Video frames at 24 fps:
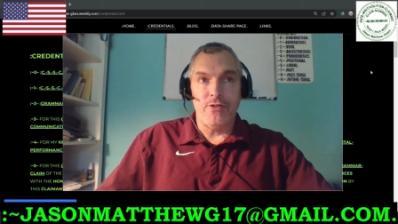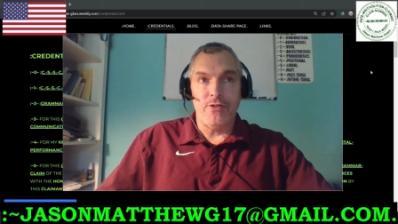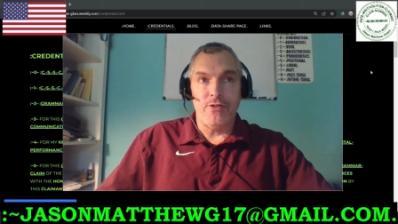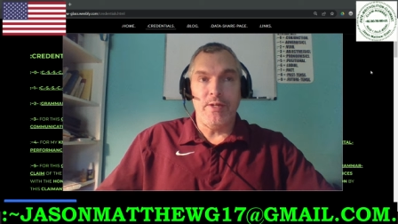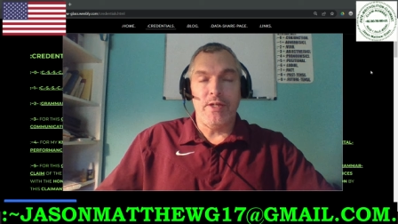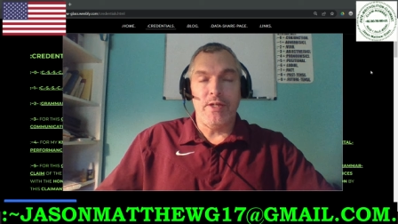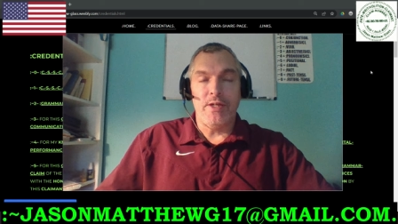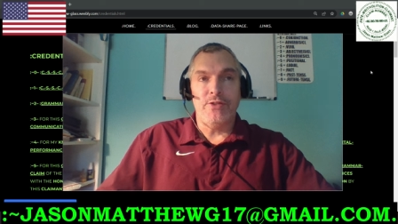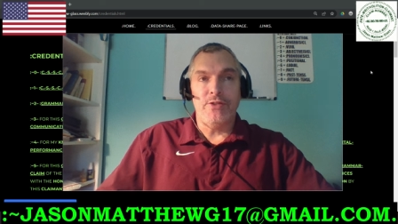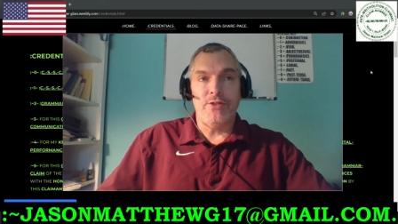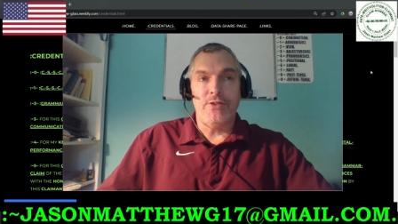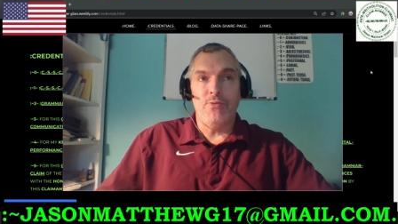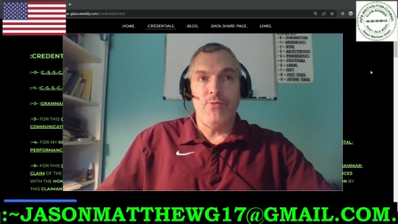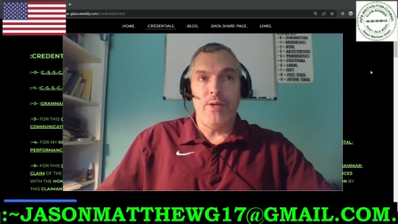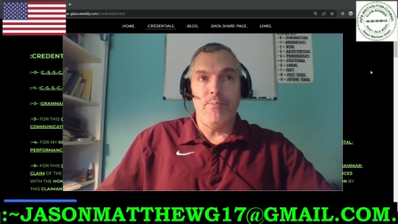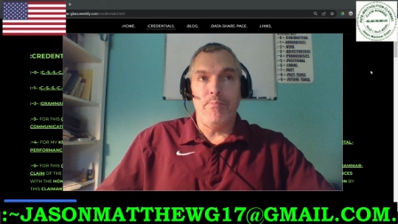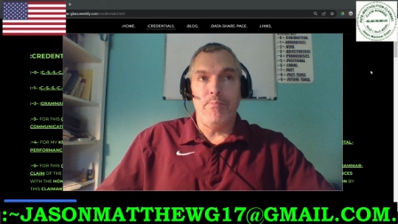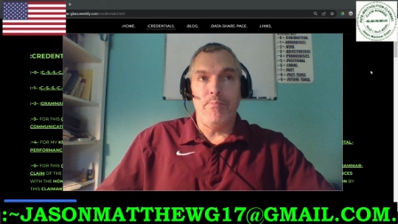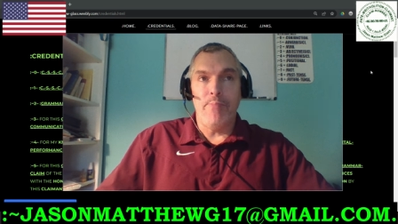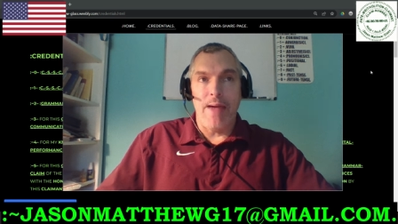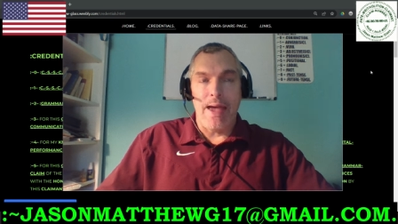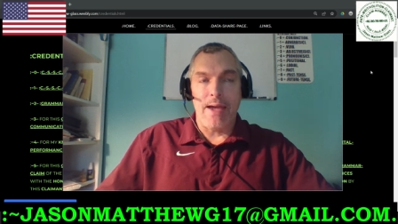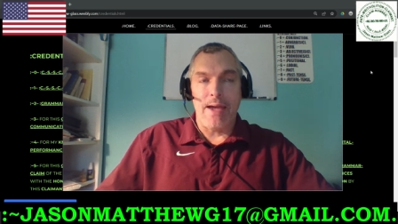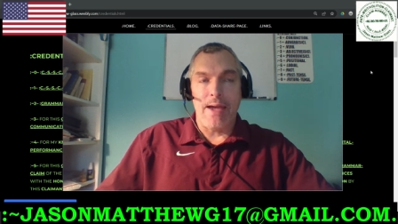because he
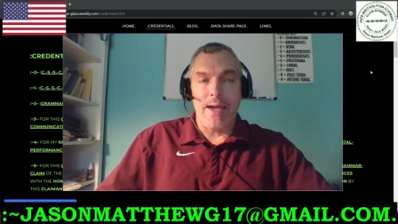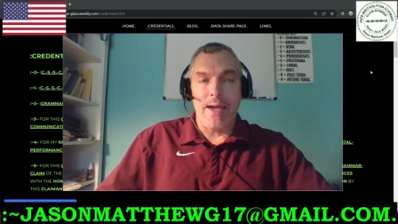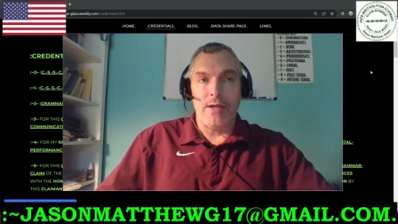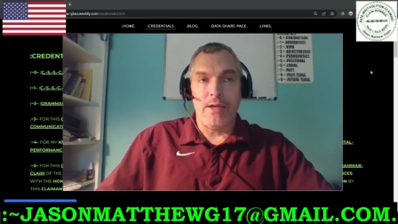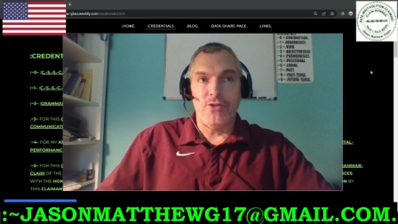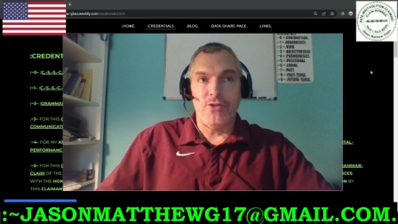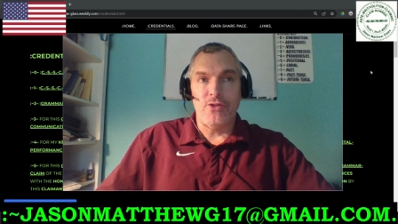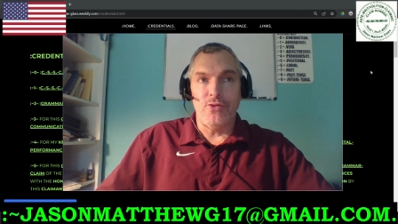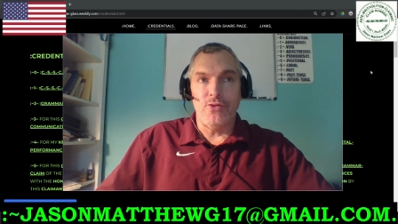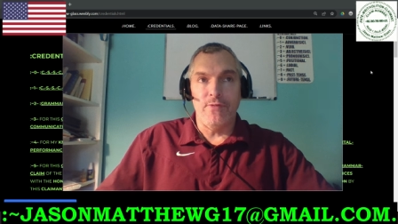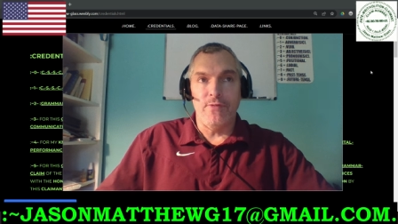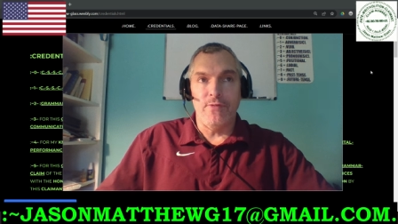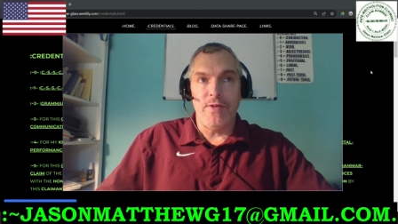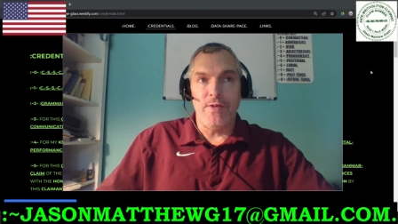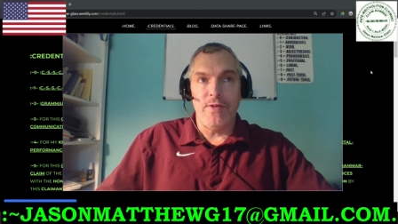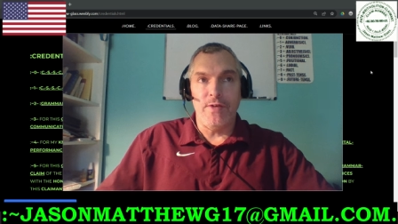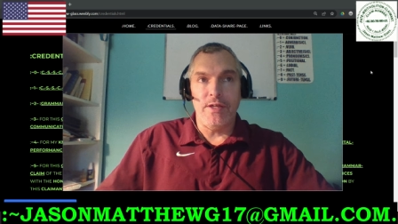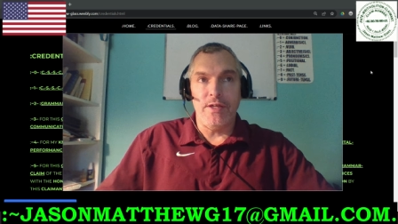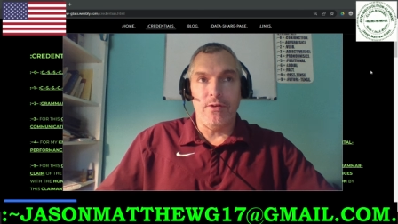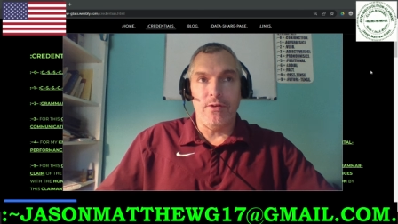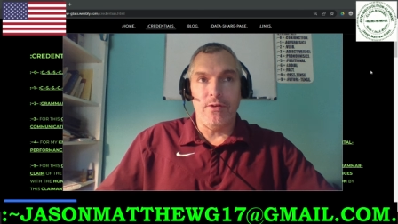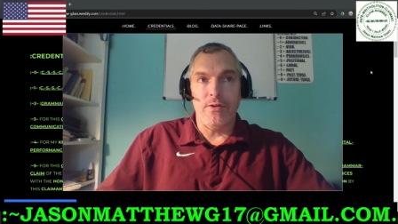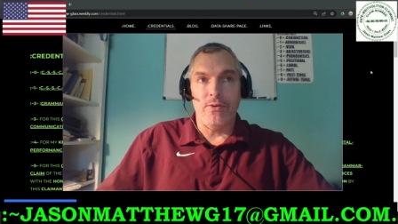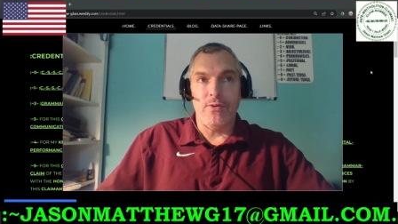went back to a
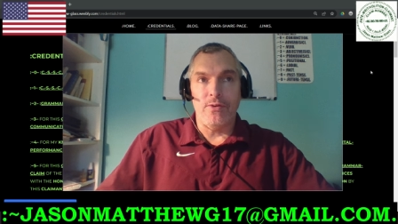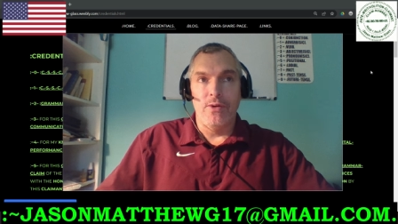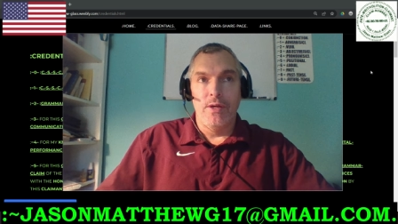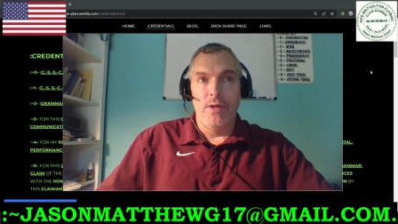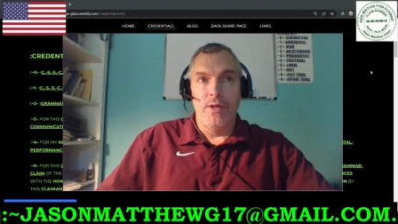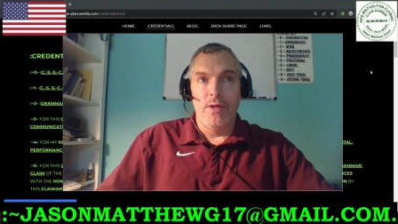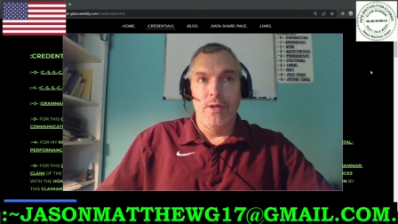video